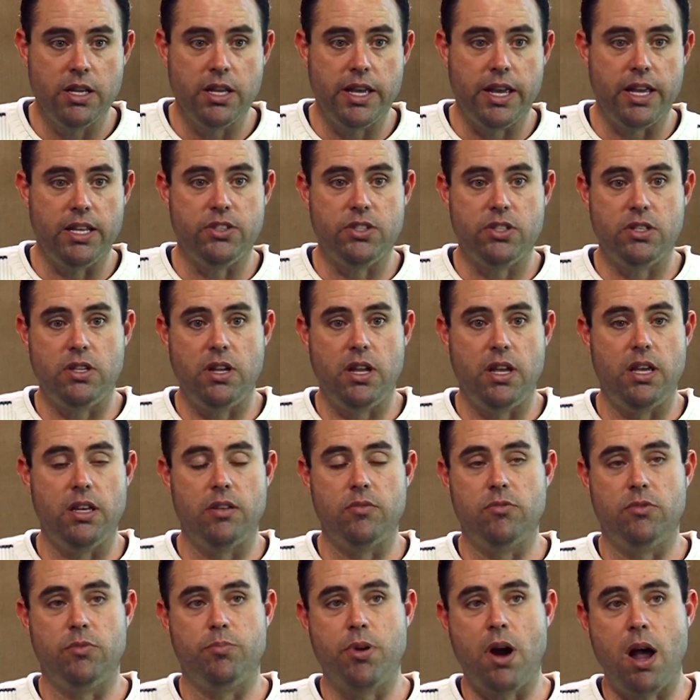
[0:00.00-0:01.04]
it
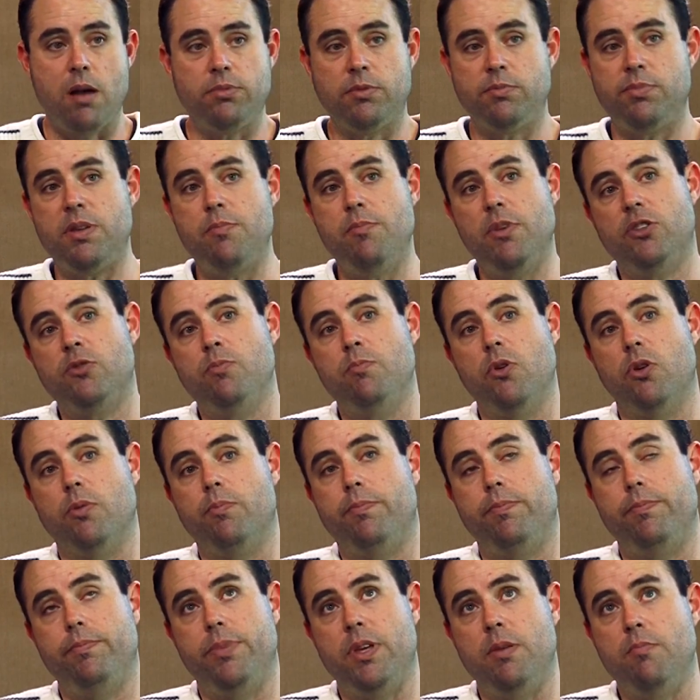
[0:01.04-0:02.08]
will probably
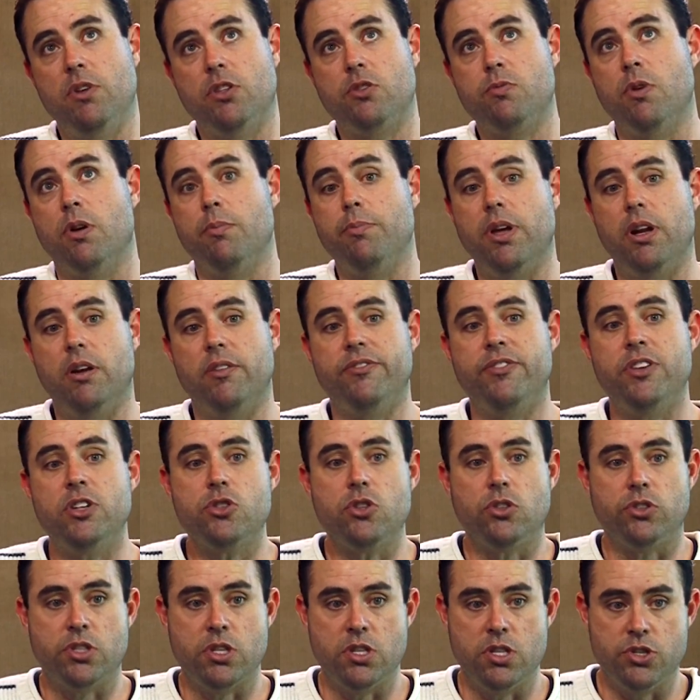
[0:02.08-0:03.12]
be much more
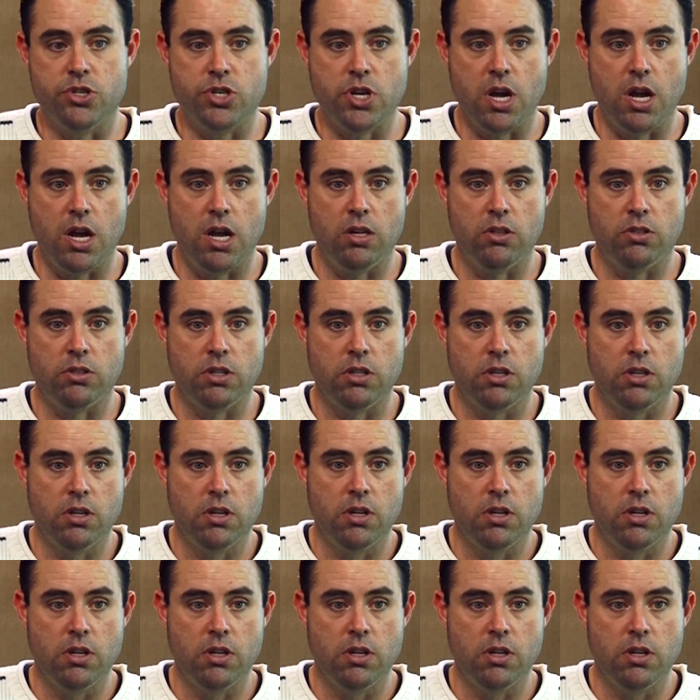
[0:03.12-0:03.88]
beneficial to the child